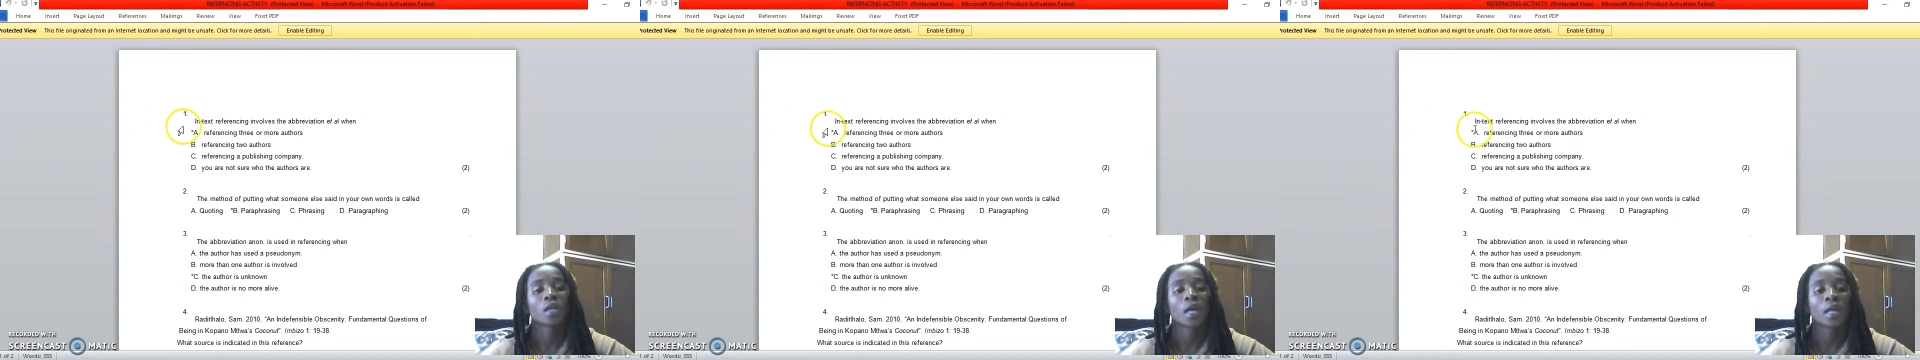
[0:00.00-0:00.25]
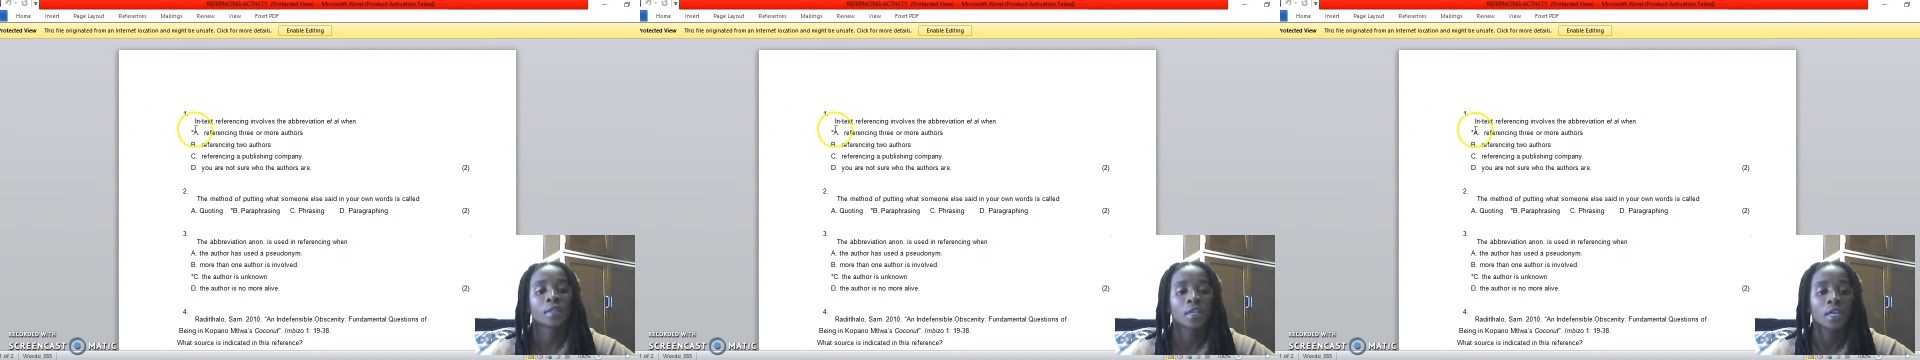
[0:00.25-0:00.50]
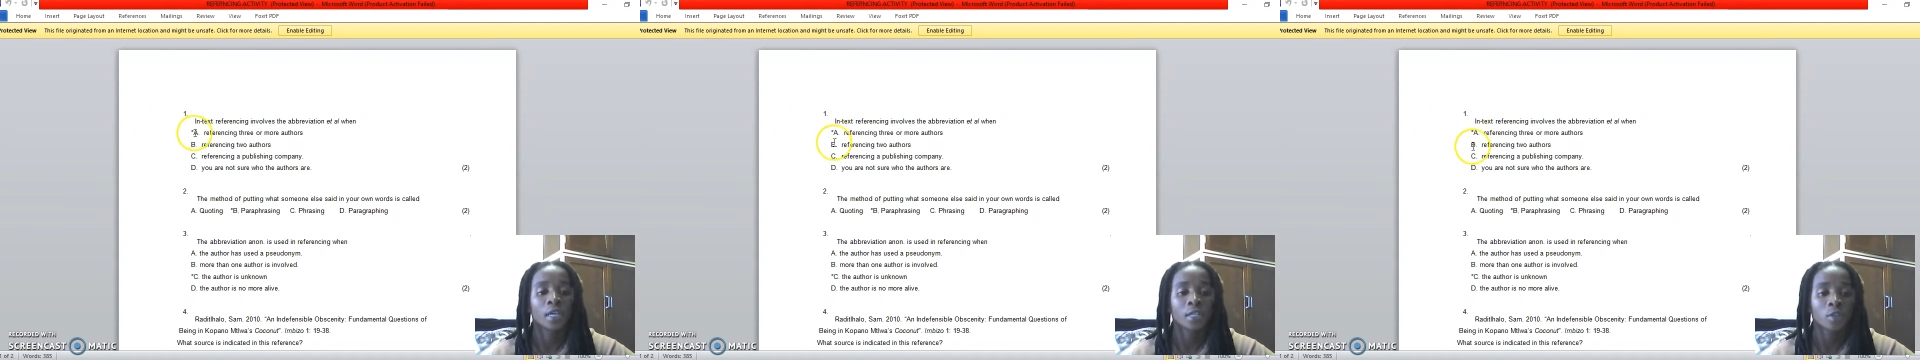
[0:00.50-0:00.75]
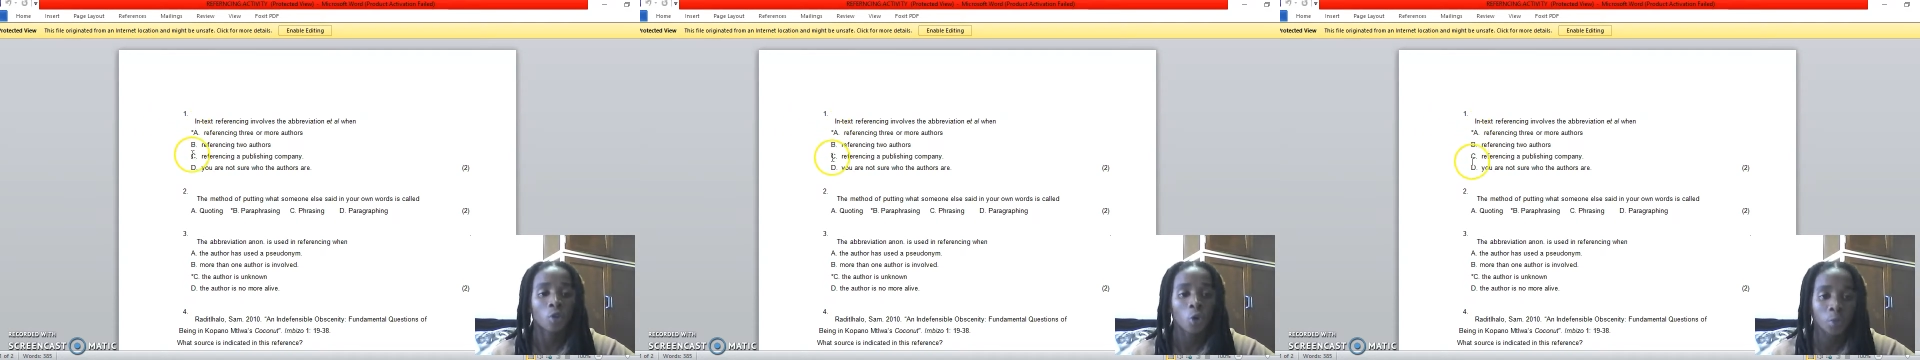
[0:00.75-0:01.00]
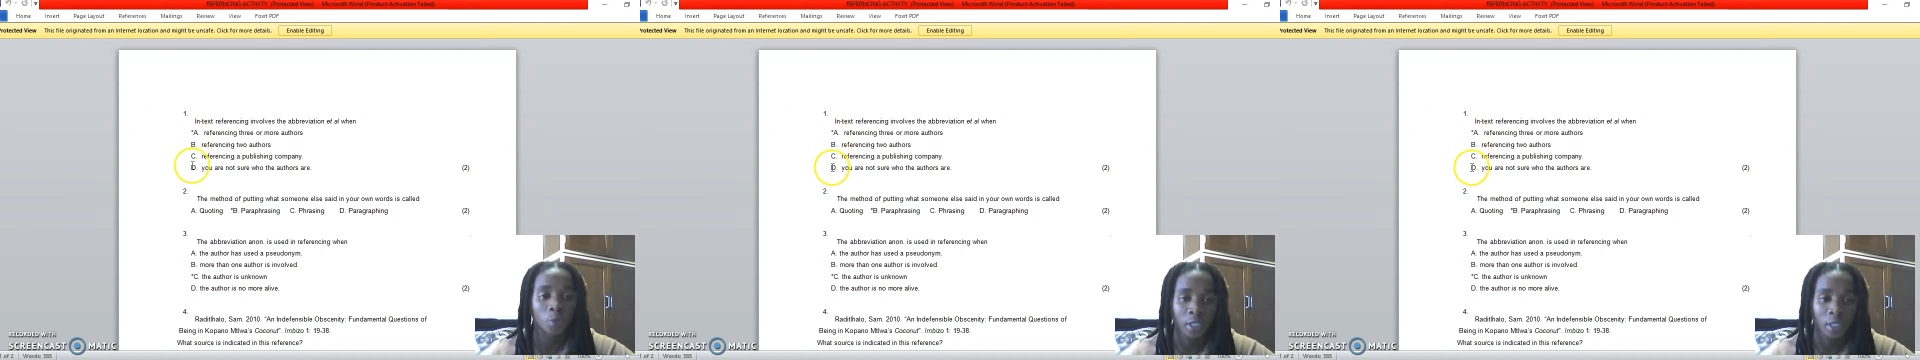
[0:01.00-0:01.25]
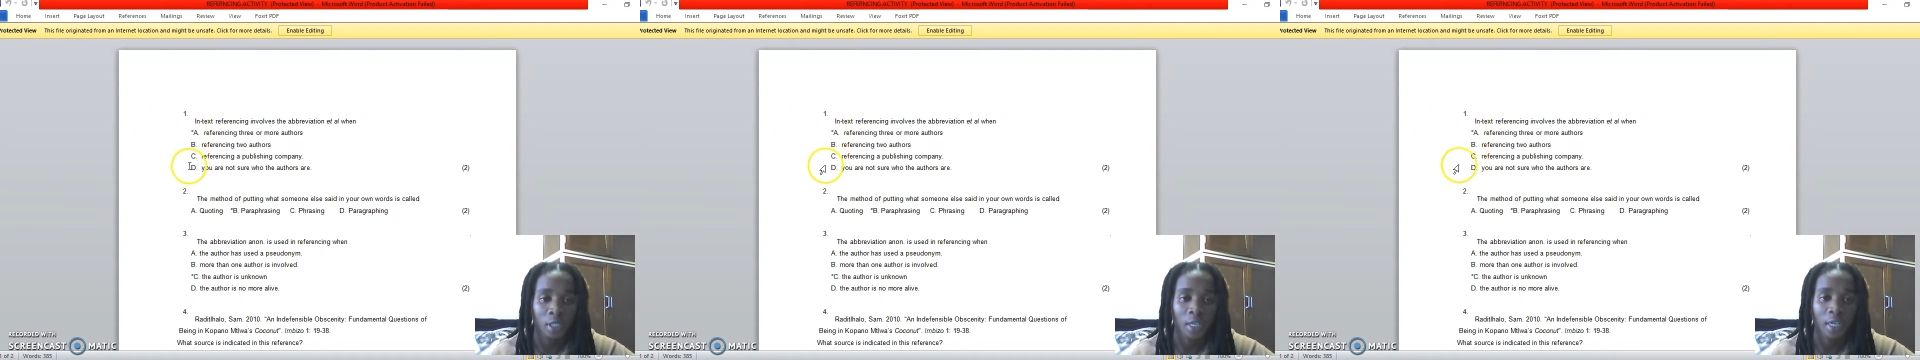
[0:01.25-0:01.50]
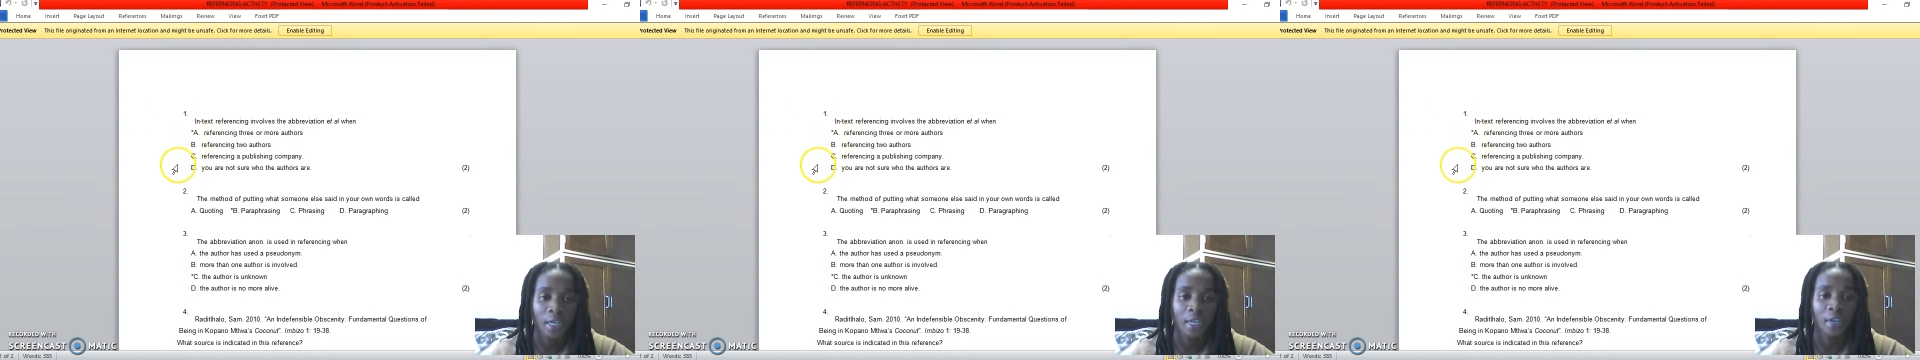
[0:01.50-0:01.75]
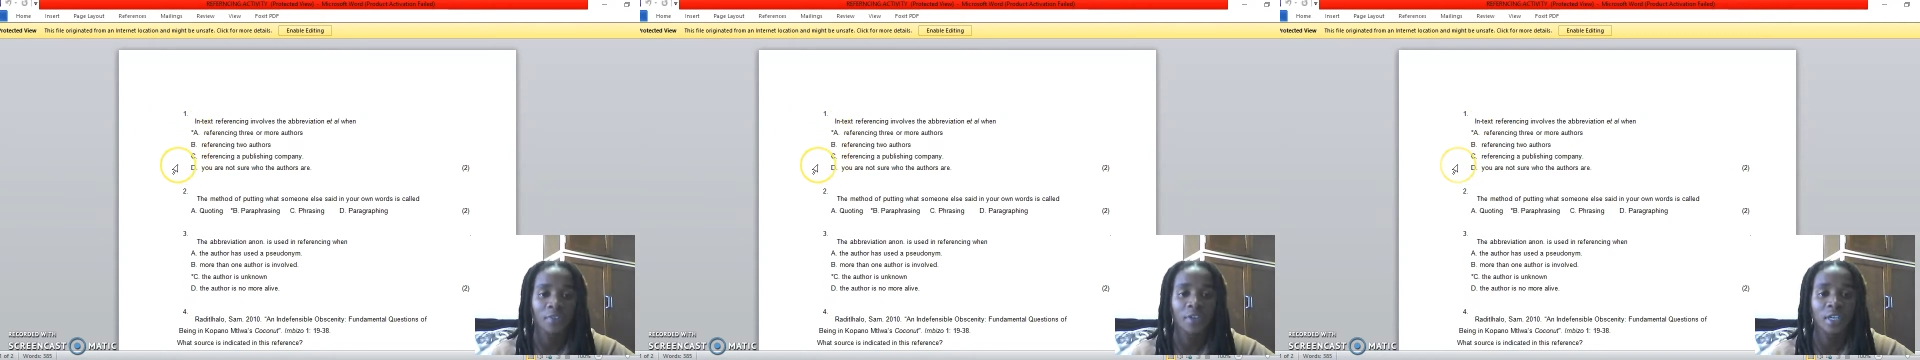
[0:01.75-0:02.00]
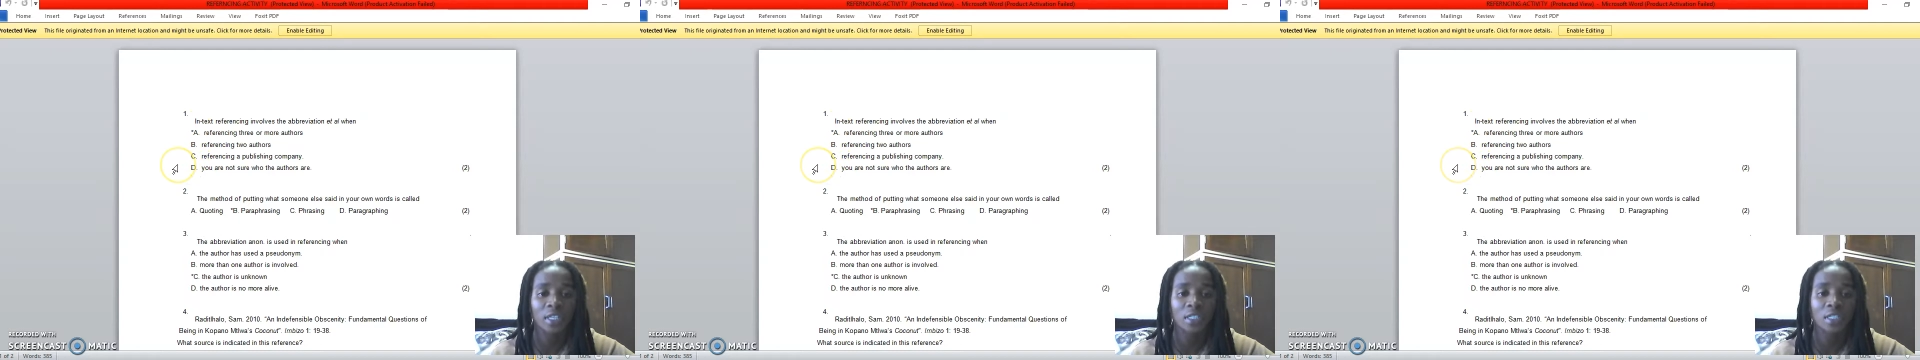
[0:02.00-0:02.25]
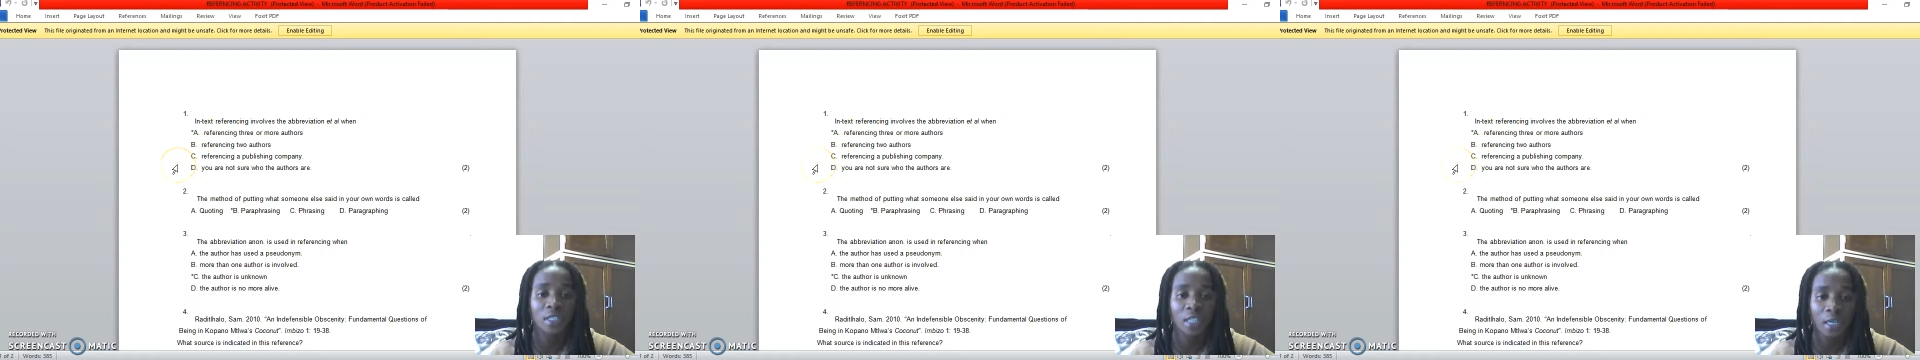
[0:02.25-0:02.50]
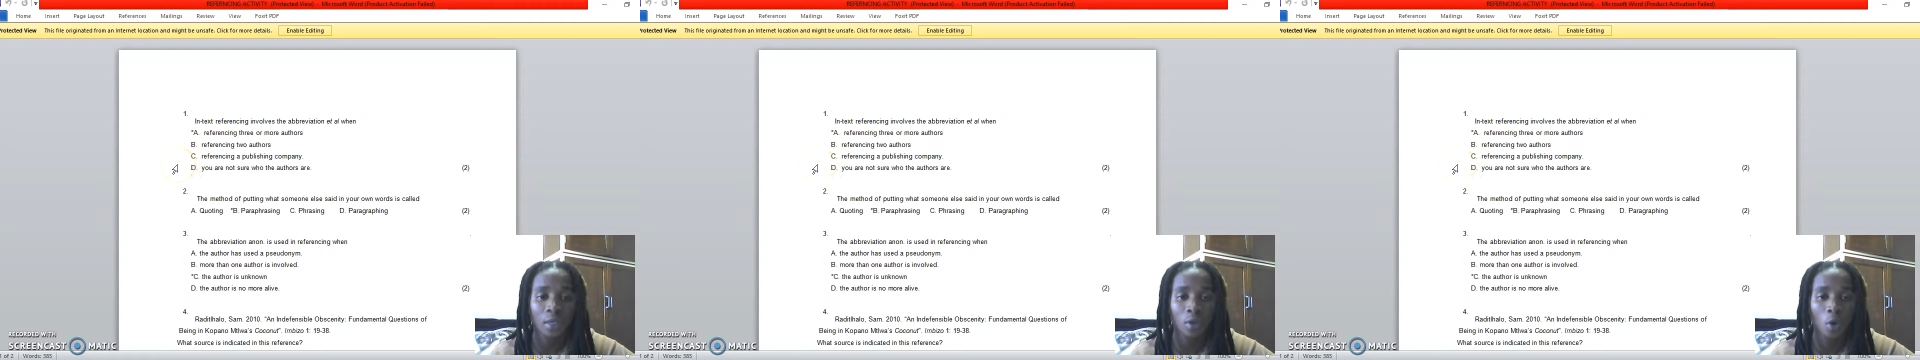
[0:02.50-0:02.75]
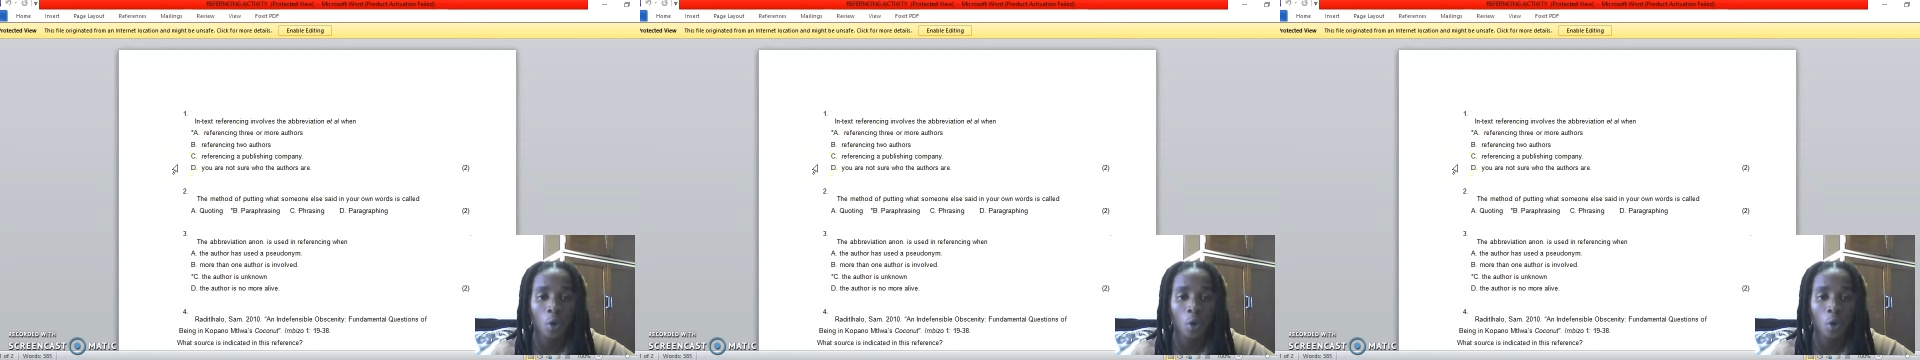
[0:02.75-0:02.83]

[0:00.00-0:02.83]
and here are the options. Referencing 3